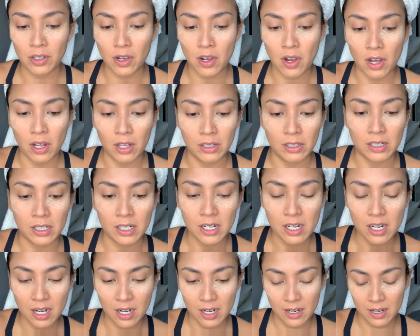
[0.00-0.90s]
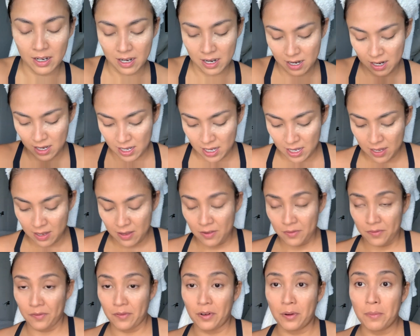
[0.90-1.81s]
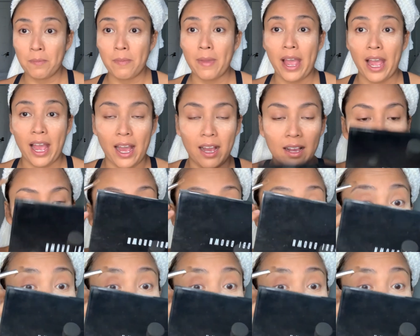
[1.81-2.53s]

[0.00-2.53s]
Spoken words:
color from MAC.